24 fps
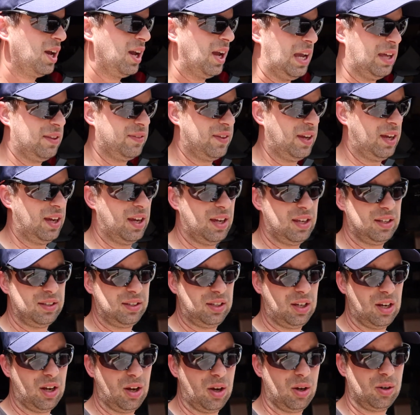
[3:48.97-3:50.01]
and then,
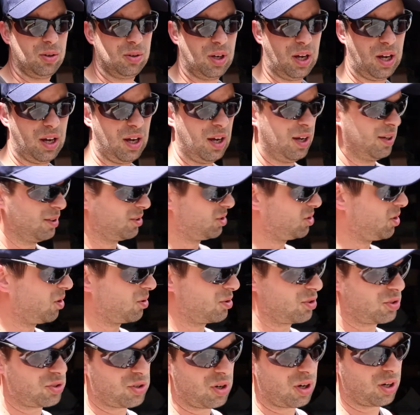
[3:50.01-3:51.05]
you know,
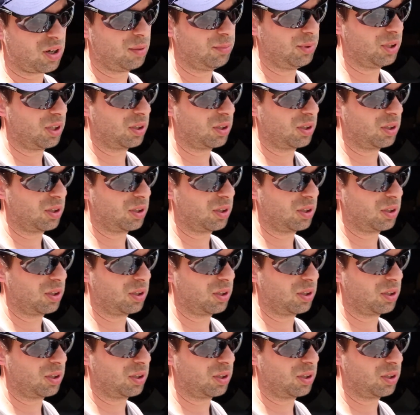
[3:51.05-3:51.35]
start the truck up,